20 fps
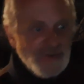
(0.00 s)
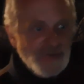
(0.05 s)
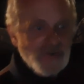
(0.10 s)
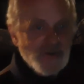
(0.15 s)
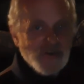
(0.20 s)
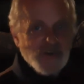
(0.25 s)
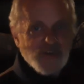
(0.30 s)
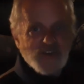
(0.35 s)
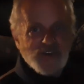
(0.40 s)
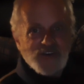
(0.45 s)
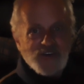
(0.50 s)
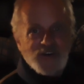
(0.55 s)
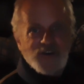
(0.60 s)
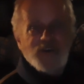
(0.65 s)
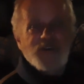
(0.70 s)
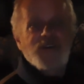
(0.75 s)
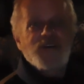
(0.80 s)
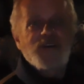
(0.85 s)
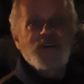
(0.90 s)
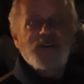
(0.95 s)
just,
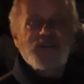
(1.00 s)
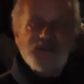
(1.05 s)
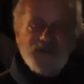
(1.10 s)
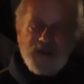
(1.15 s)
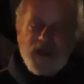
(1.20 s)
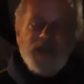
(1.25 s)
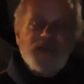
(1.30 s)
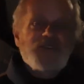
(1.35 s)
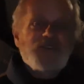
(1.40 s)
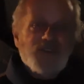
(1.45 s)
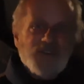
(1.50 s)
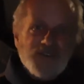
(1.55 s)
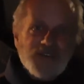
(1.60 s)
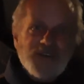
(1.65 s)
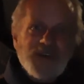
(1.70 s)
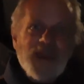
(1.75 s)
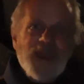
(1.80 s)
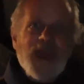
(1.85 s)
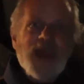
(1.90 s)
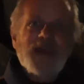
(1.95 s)

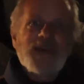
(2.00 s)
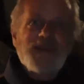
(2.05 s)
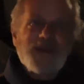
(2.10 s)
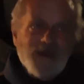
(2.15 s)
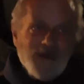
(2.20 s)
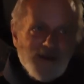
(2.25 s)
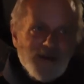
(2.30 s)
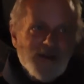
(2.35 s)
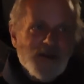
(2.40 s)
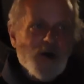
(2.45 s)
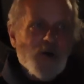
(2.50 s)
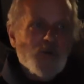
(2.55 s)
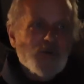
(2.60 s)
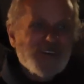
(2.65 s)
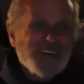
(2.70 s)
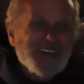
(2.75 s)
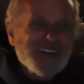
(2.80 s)
just can't get it out.